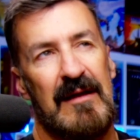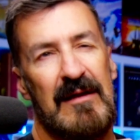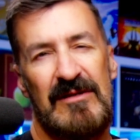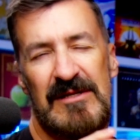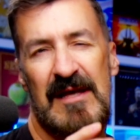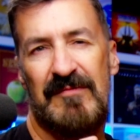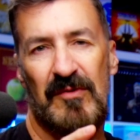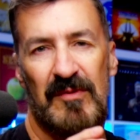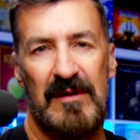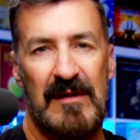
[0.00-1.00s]
You just have to
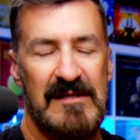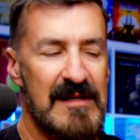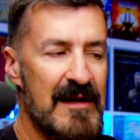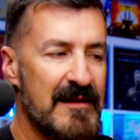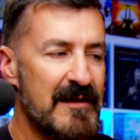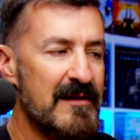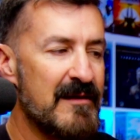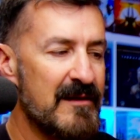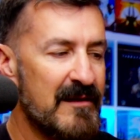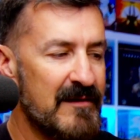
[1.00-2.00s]
realize that. I
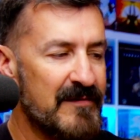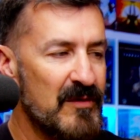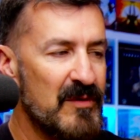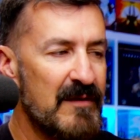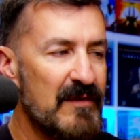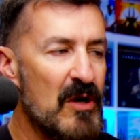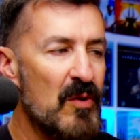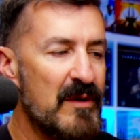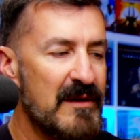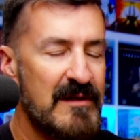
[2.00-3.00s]
think that if you
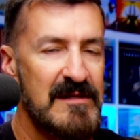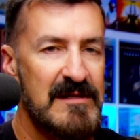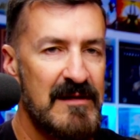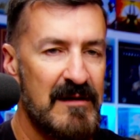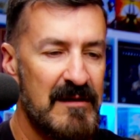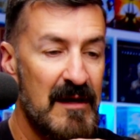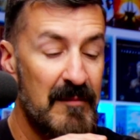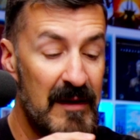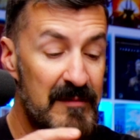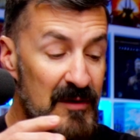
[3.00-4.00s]
go into this thing,
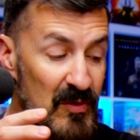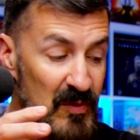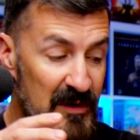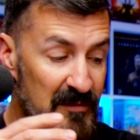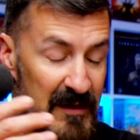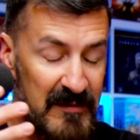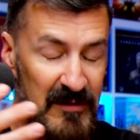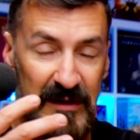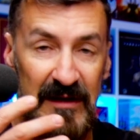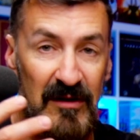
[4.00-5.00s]
maybe
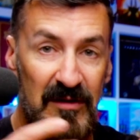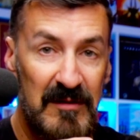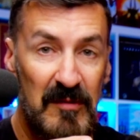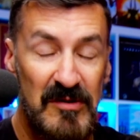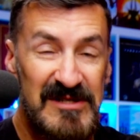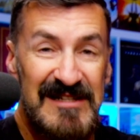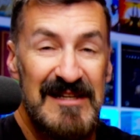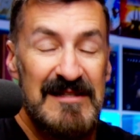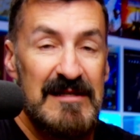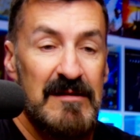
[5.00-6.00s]
you'll get all immersed in
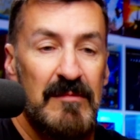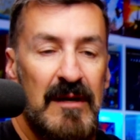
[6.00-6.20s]
the theme.